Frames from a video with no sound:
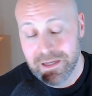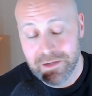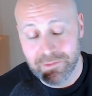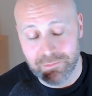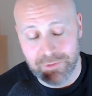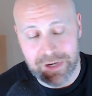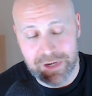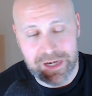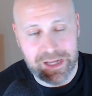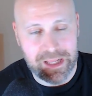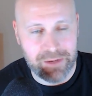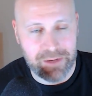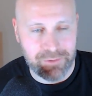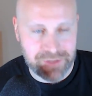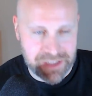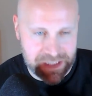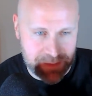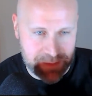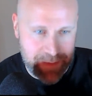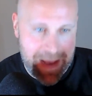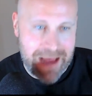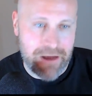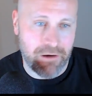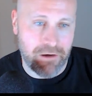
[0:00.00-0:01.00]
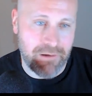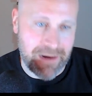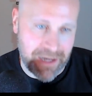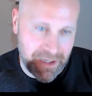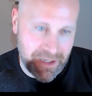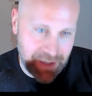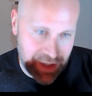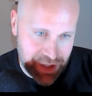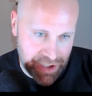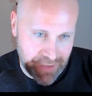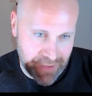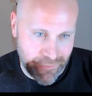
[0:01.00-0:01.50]
reading, which is pattern
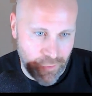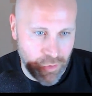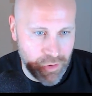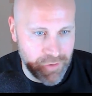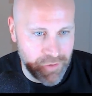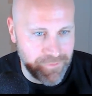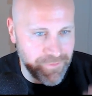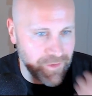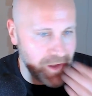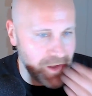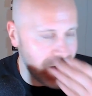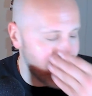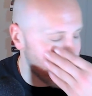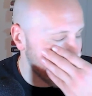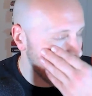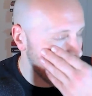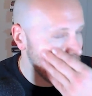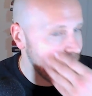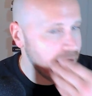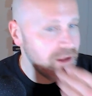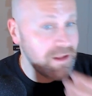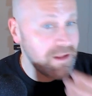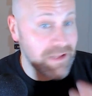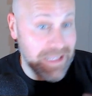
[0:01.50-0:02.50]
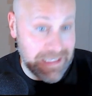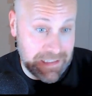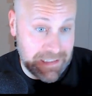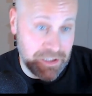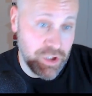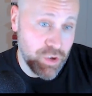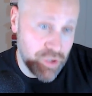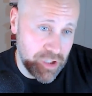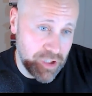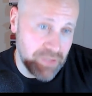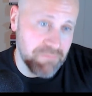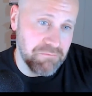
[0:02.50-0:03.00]
recognition of order flow, like
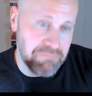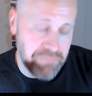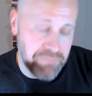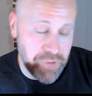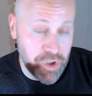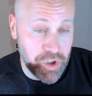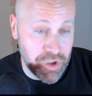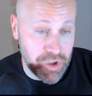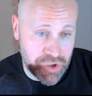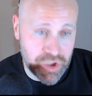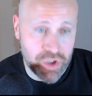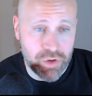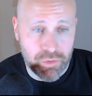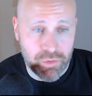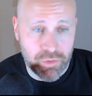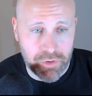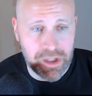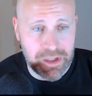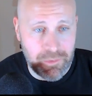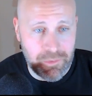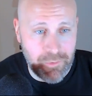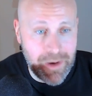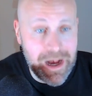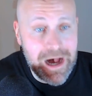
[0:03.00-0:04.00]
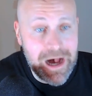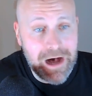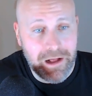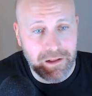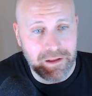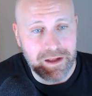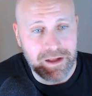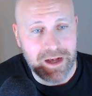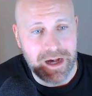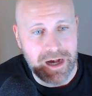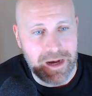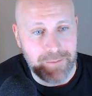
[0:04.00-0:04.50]
you can do really
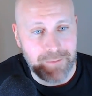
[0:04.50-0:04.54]
well.